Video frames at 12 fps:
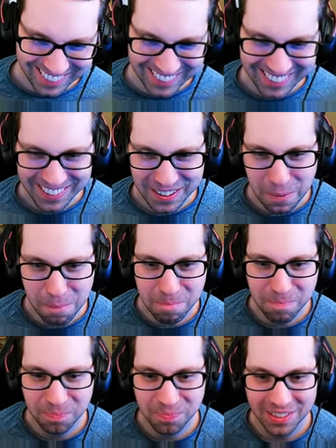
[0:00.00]
Approach shot
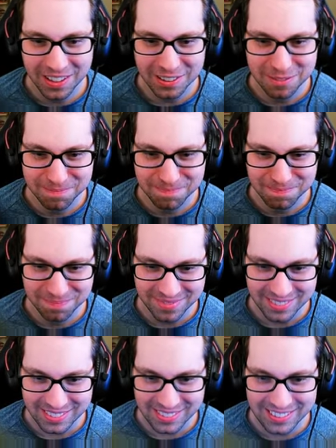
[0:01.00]
worked out just
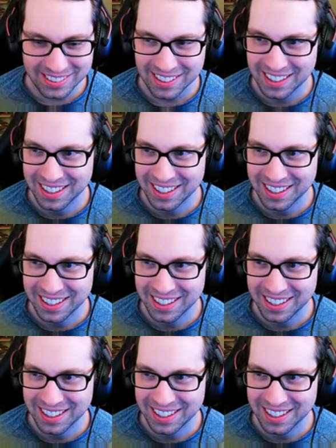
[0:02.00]
fine.